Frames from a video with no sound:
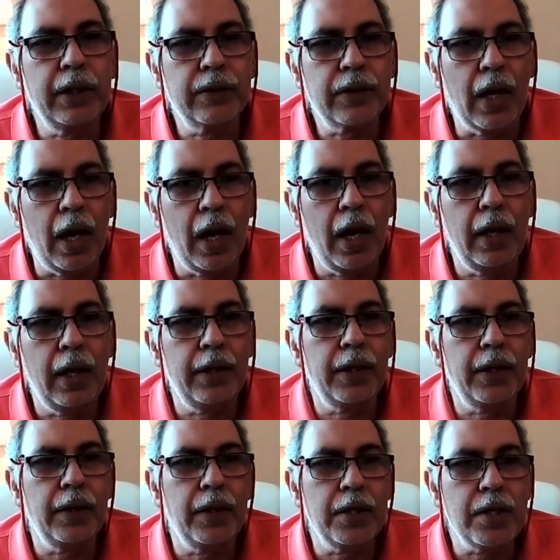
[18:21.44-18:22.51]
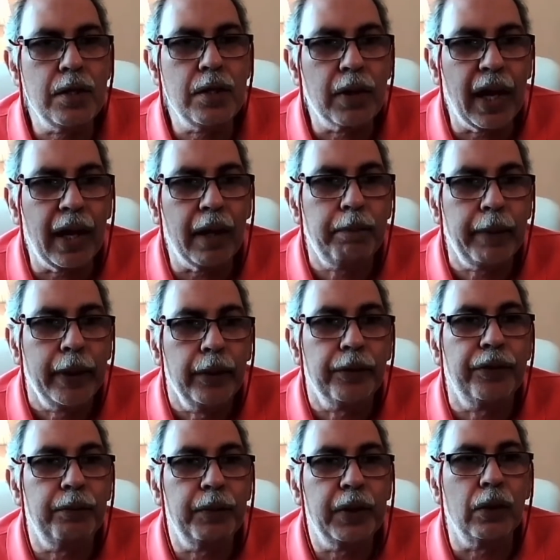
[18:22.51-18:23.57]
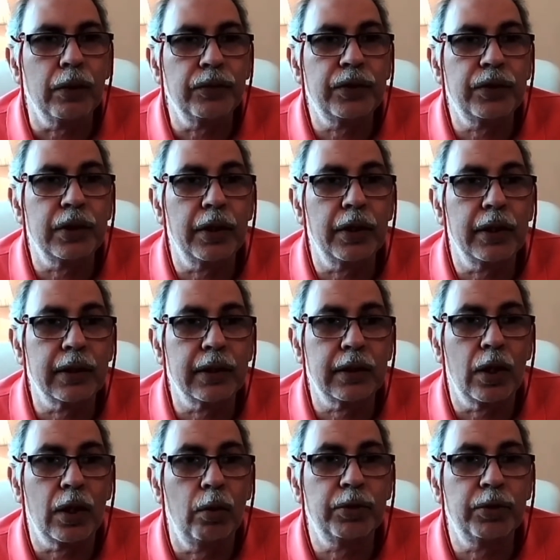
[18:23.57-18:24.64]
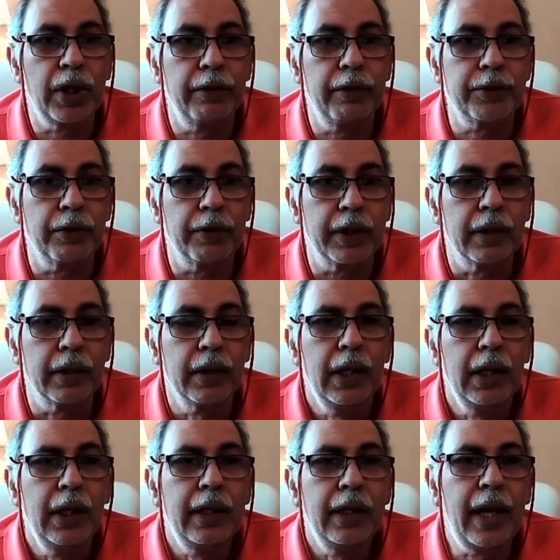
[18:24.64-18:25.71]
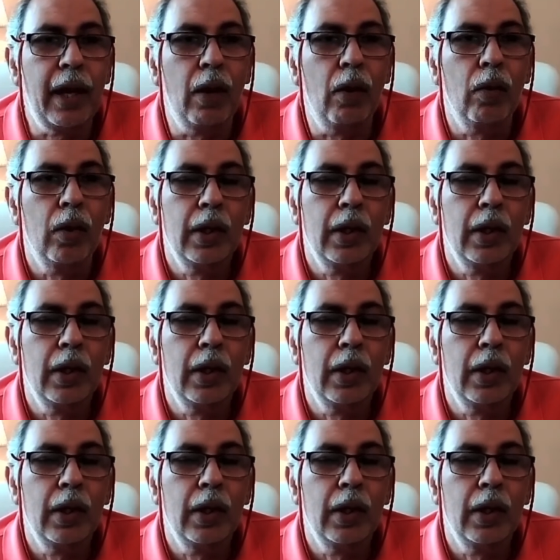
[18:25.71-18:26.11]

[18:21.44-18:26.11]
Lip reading: is Ireland and the UK. Both we consider it as a home territory. Yeah. Now,